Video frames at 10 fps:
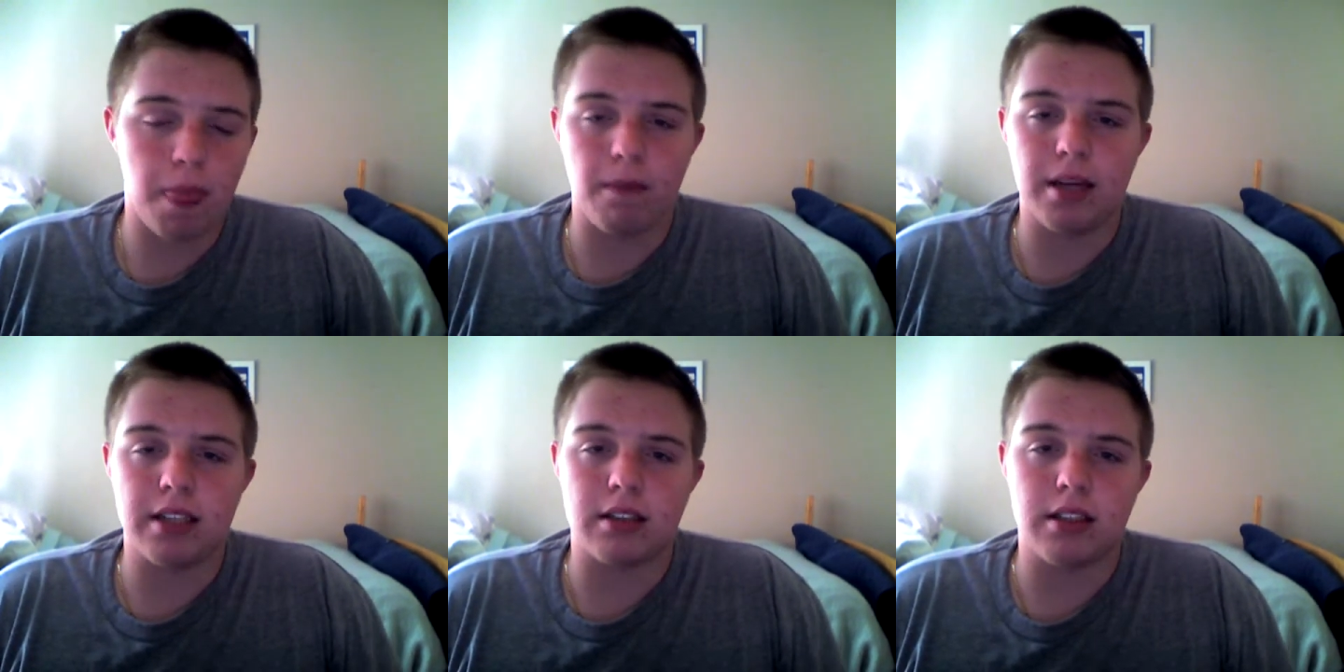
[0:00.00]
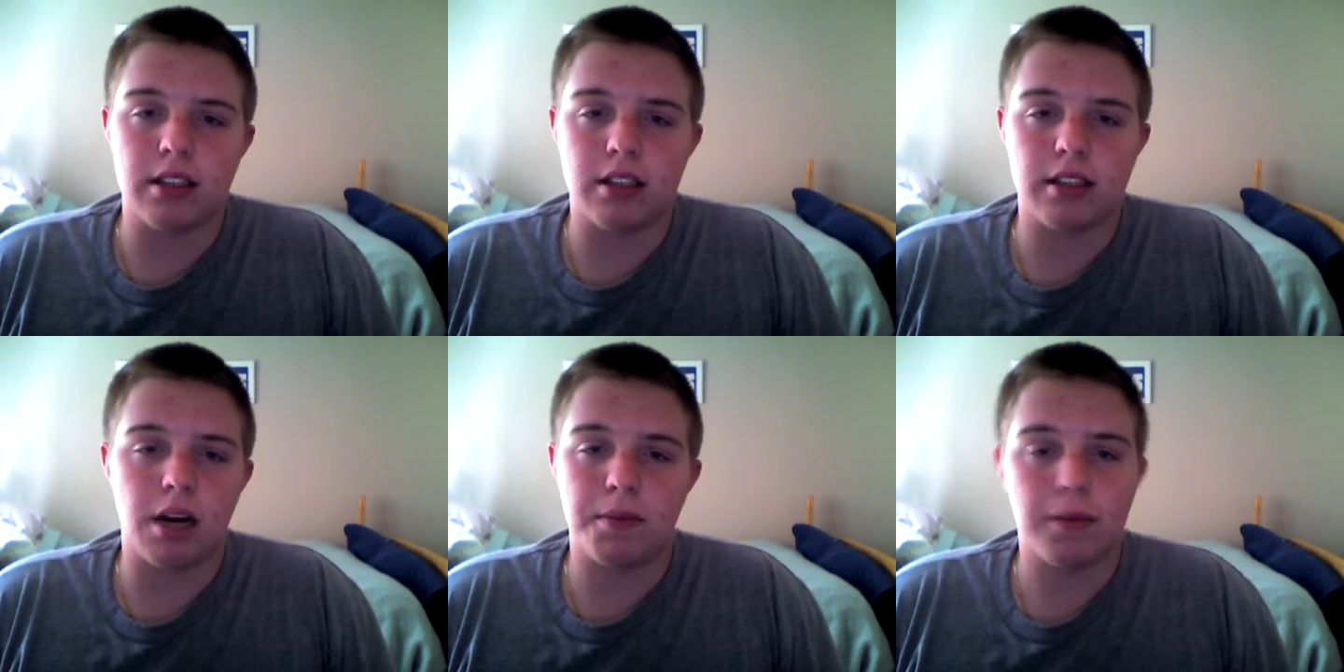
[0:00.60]
basically
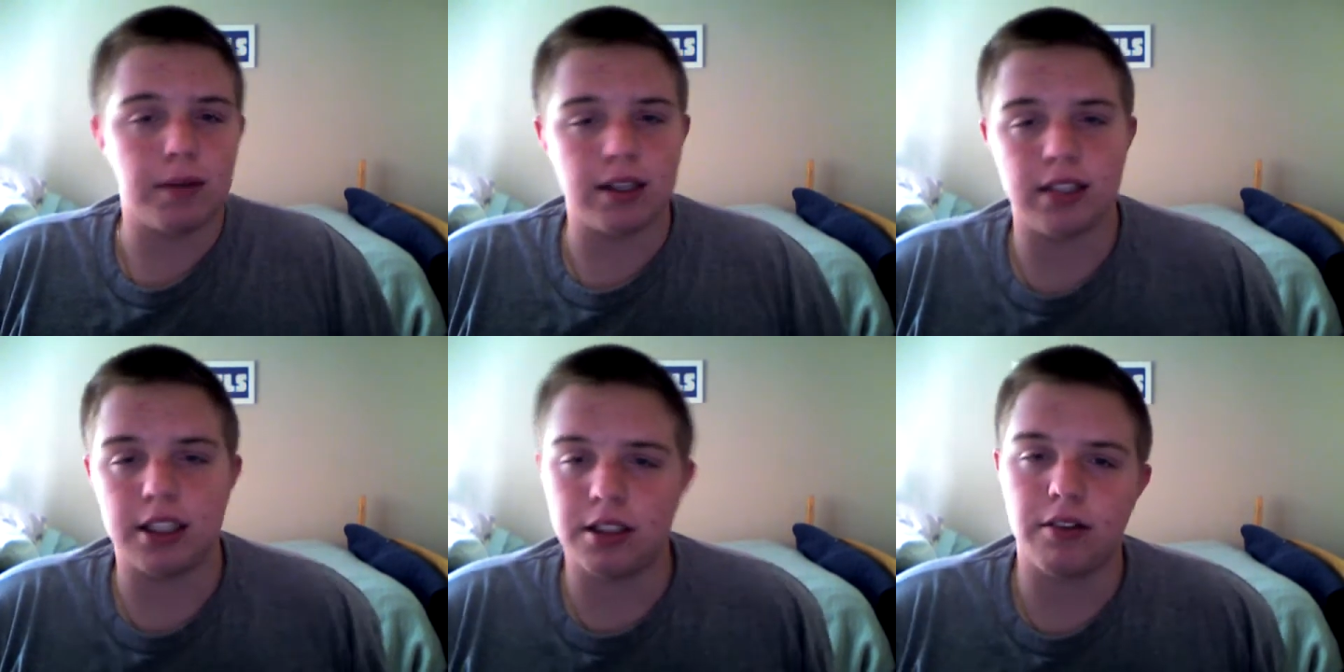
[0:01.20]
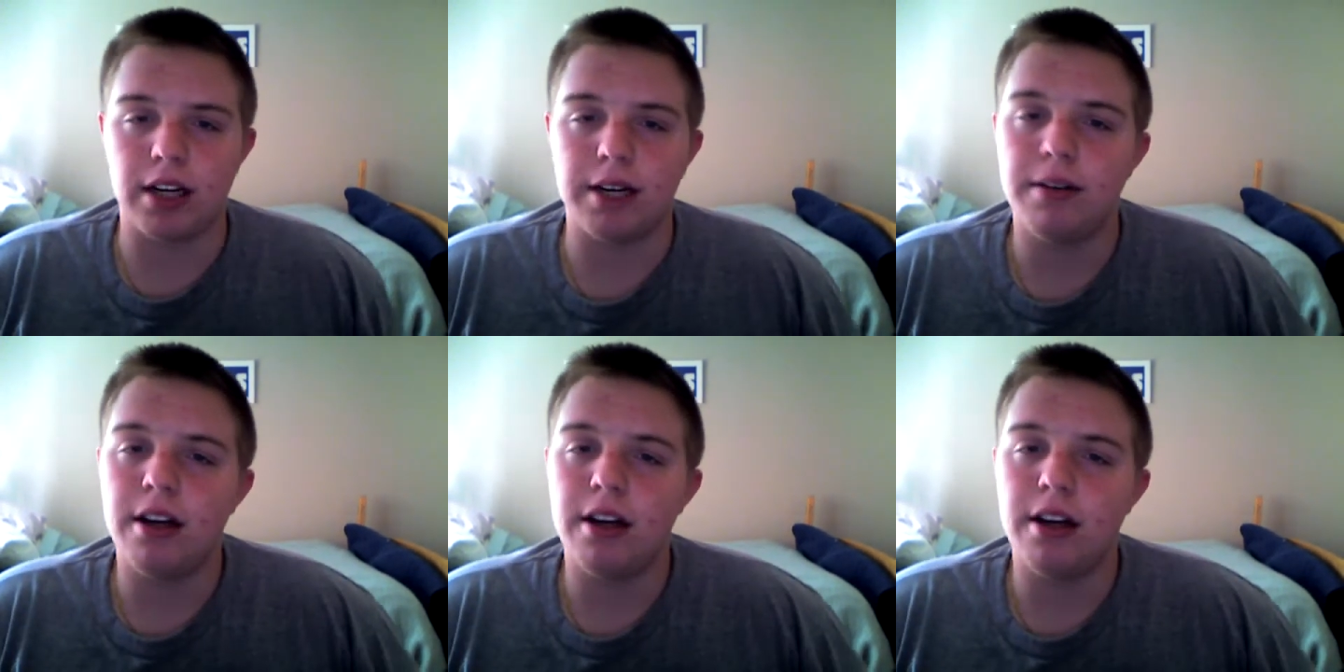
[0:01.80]
set up your PlayStation 3.